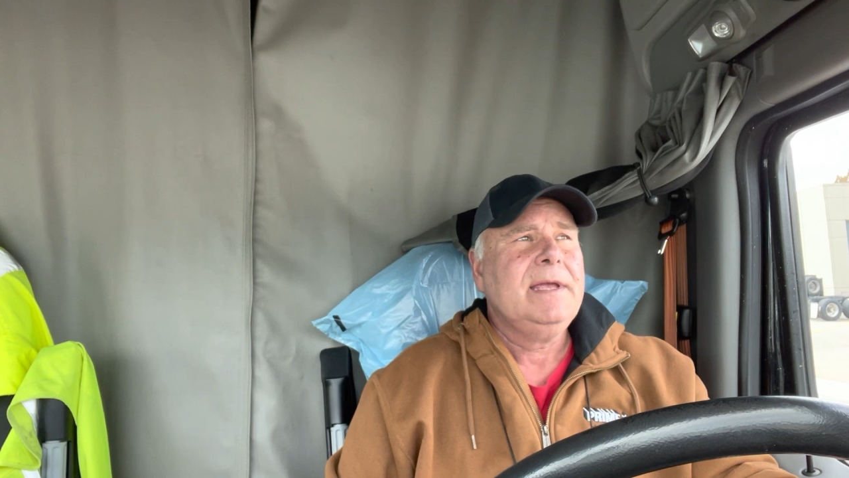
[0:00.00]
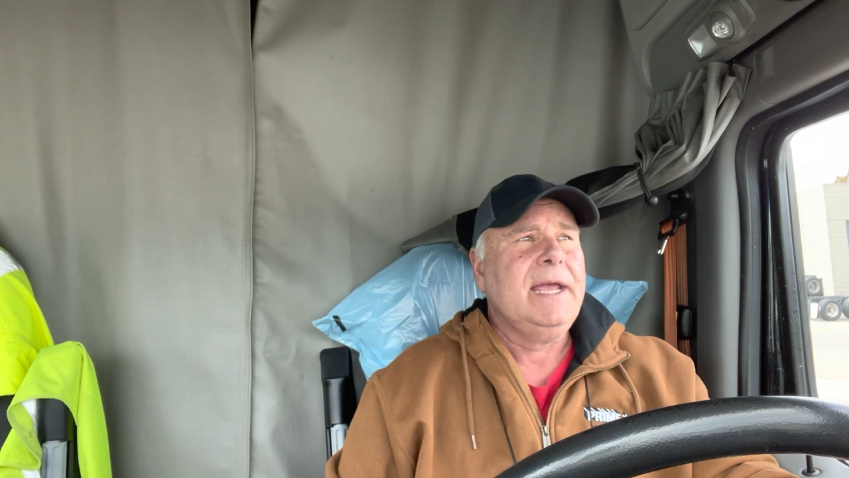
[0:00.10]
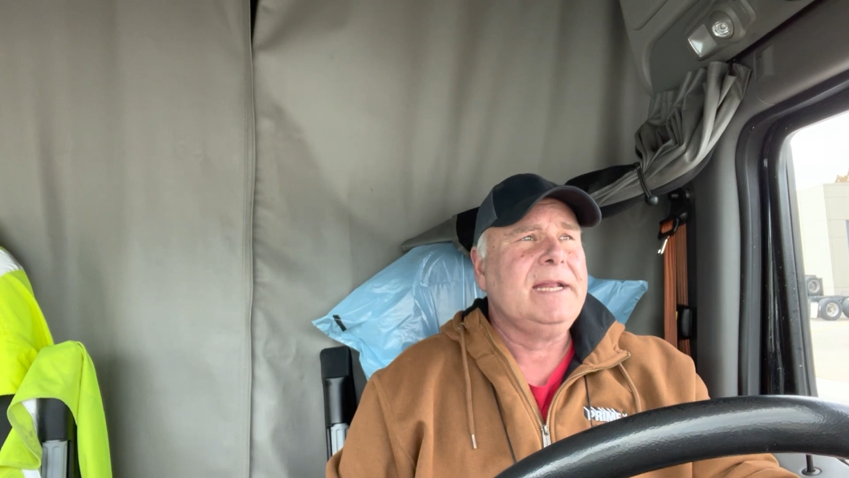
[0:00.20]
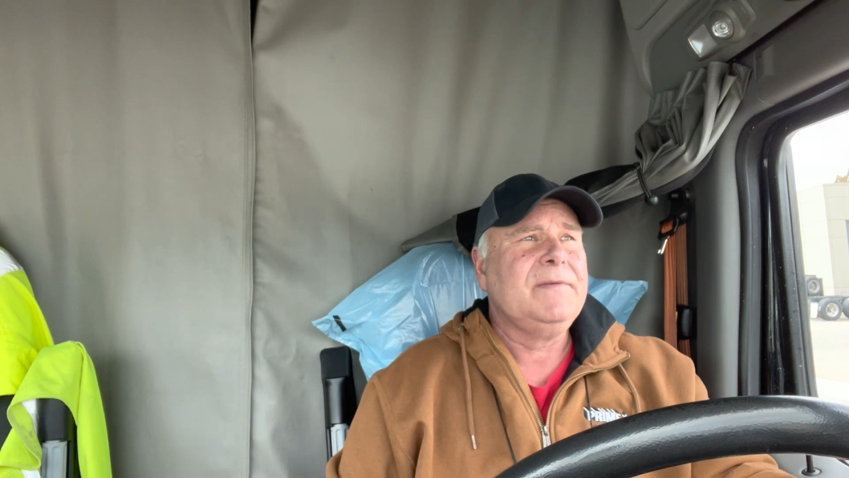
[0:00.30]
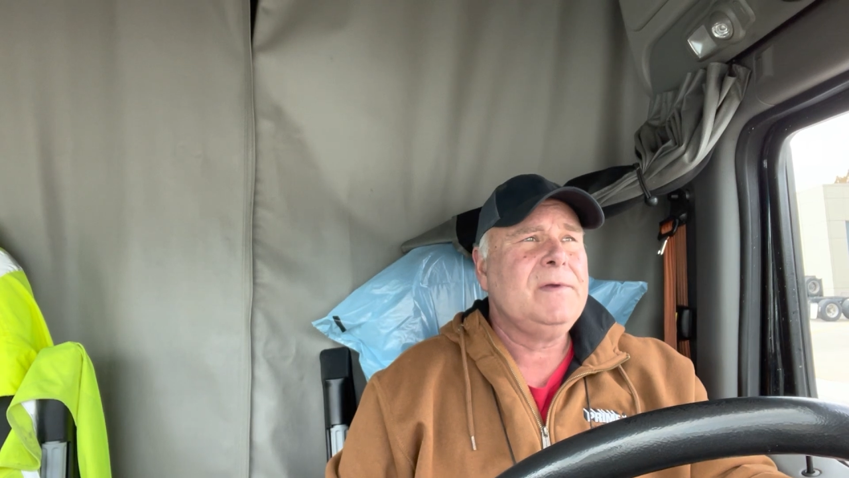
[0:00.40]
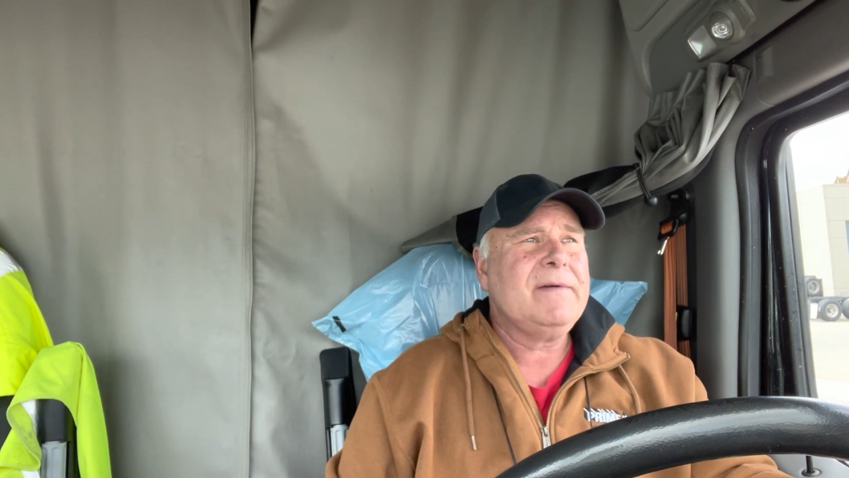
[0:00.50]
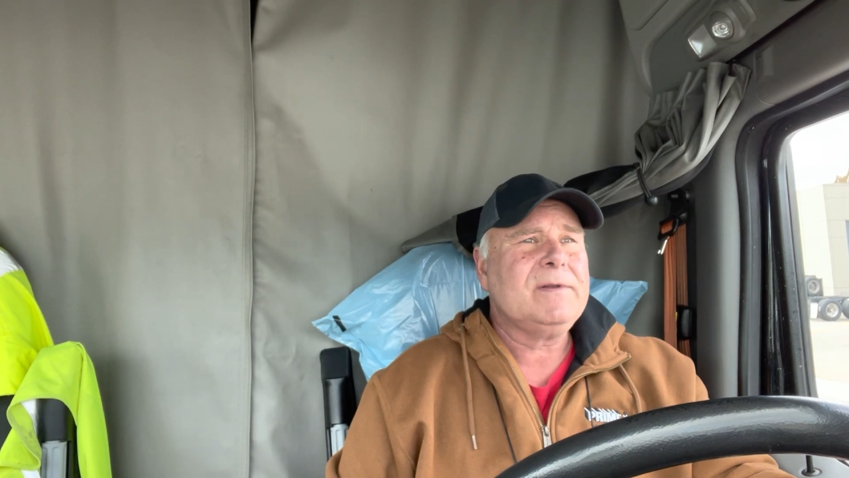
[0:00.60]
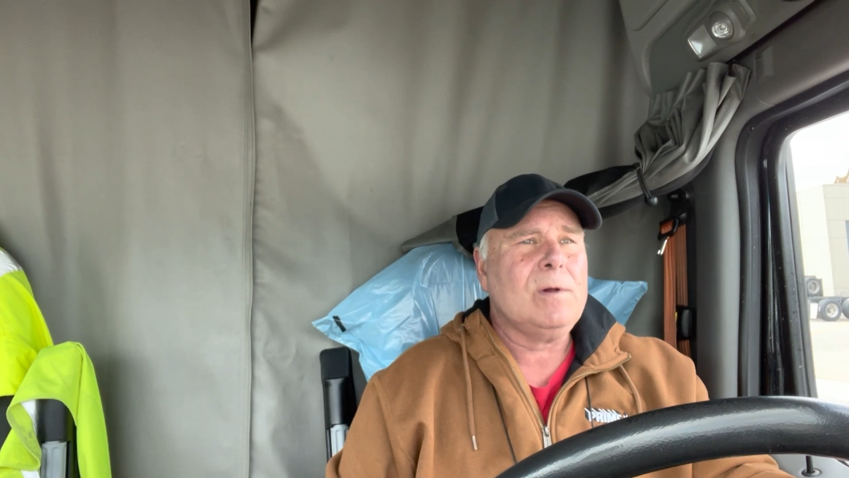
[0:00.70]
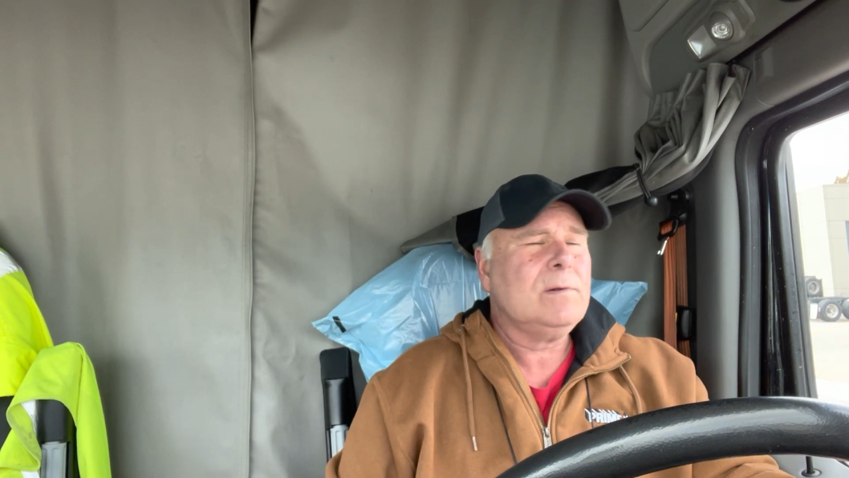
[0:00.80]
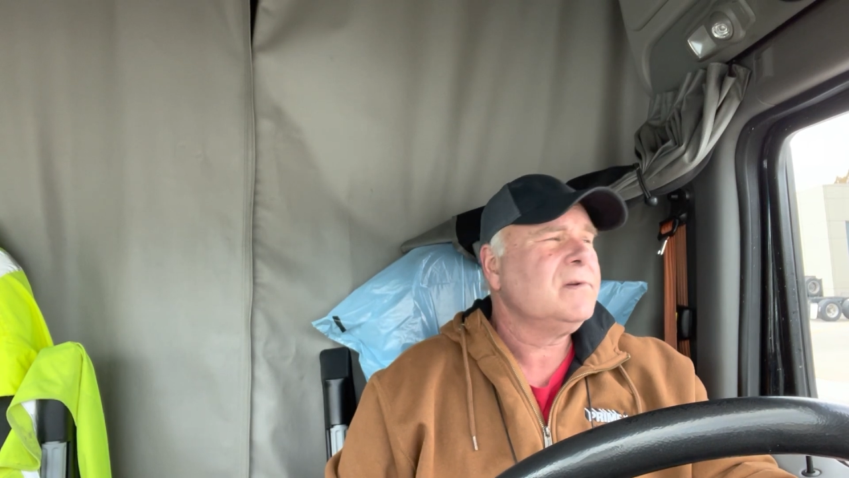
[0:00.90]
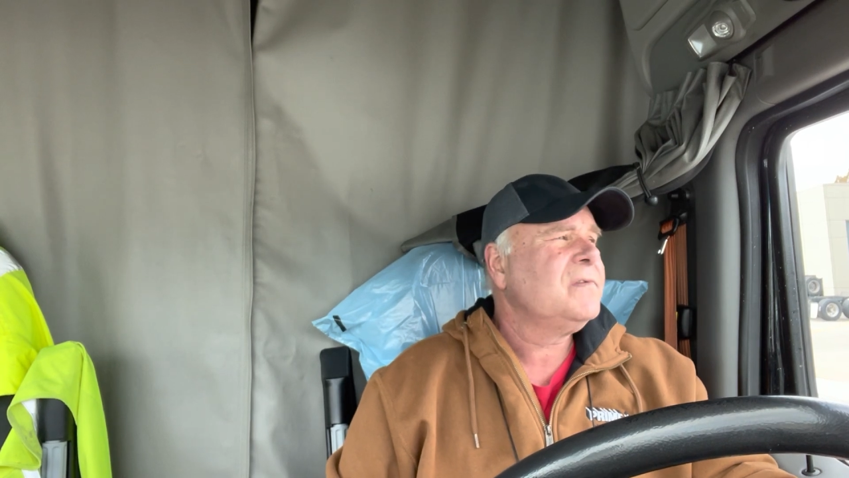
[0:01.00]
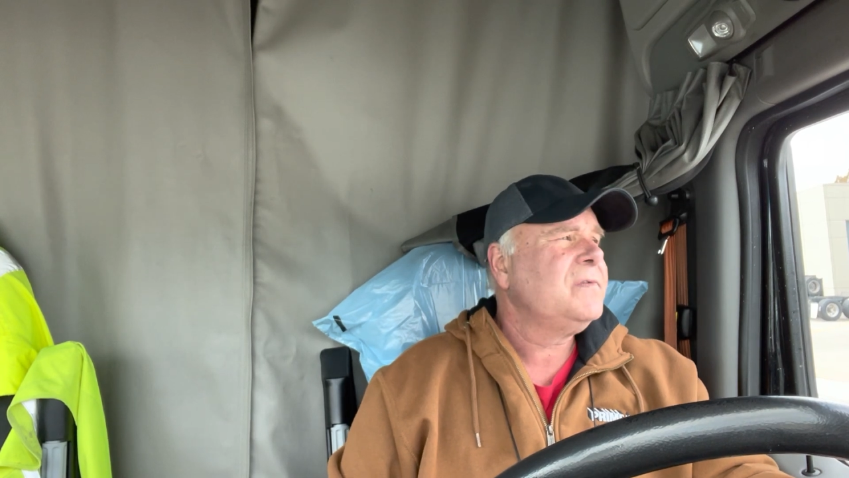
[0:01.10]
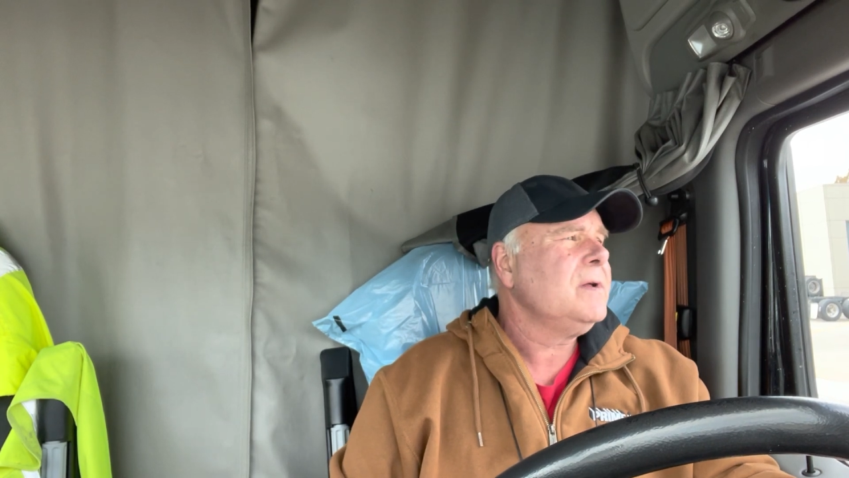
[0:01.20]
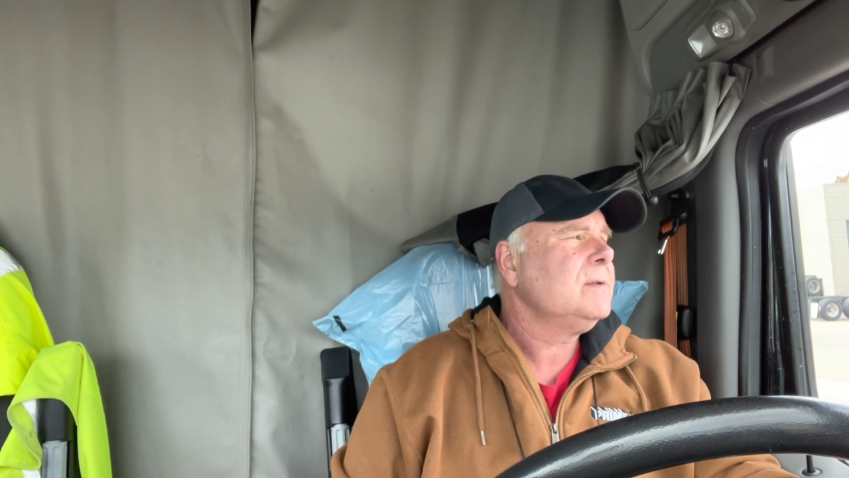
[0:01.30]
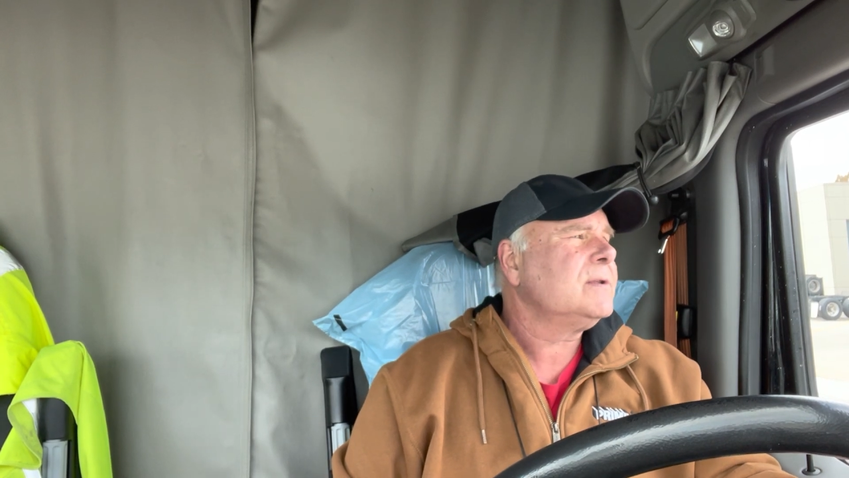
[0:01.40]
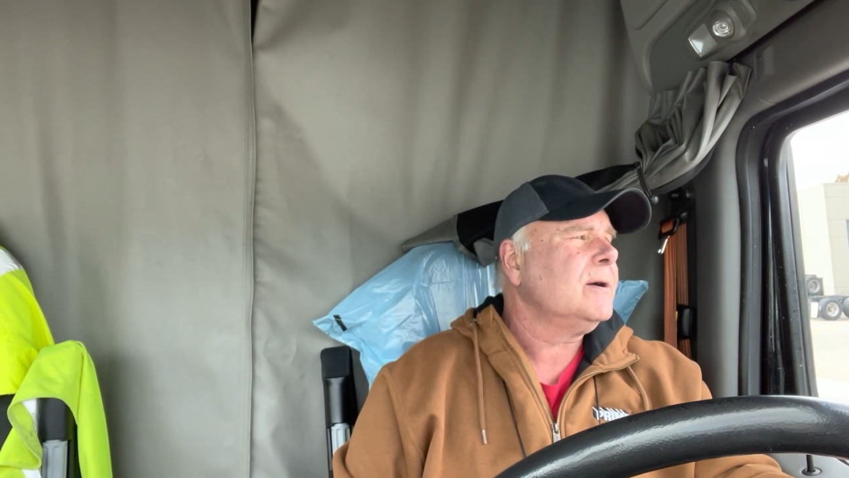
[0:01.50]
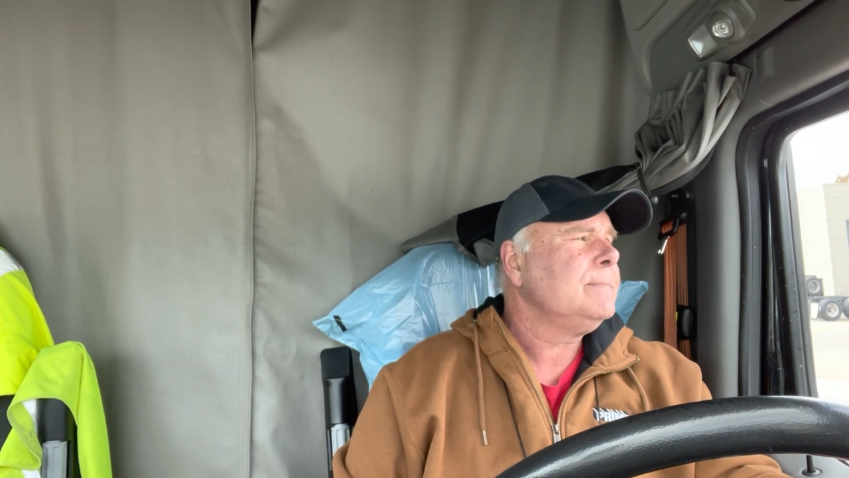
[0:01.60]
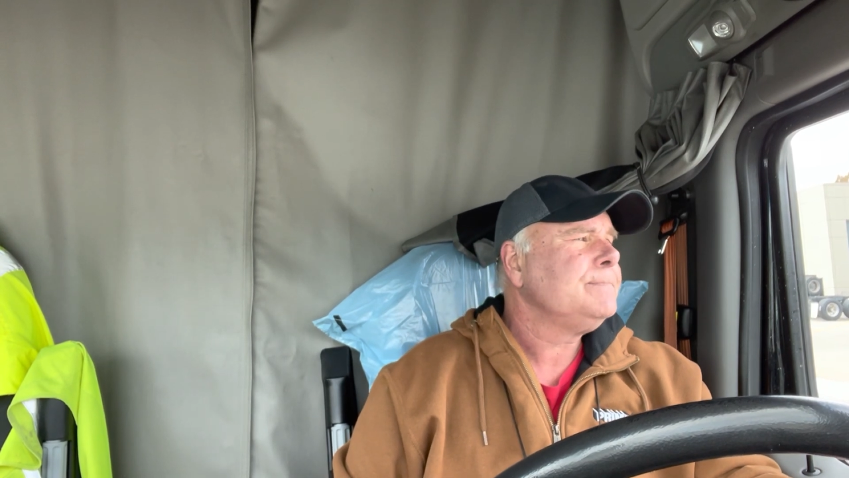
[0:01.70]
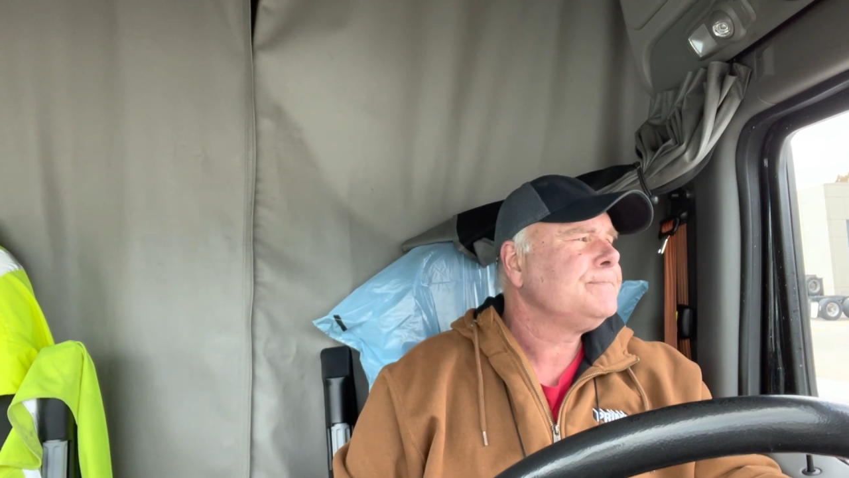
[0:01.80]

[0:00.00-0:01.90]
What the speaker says: And if you have an older filter,